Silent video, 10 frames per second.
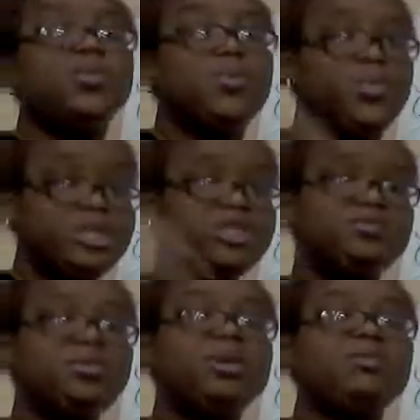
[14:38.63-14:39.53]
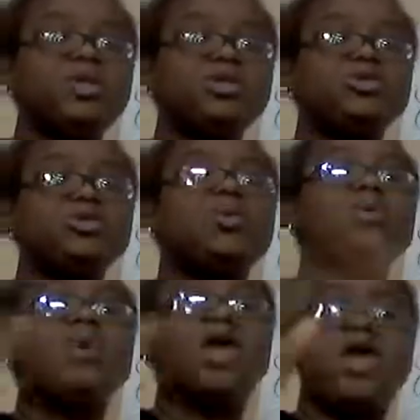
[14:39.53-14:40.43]
Which bring me to
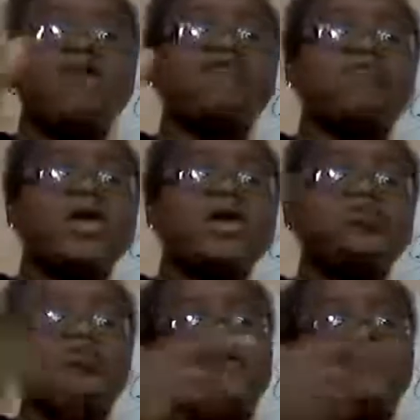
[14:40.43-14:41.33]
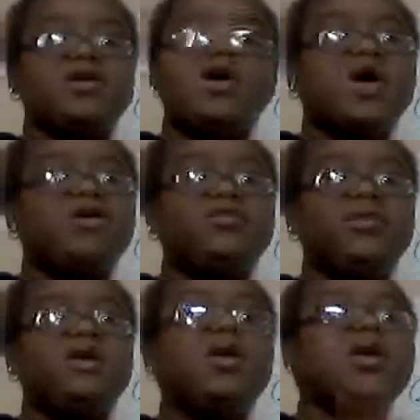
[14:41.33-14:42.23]
everybody driving out there,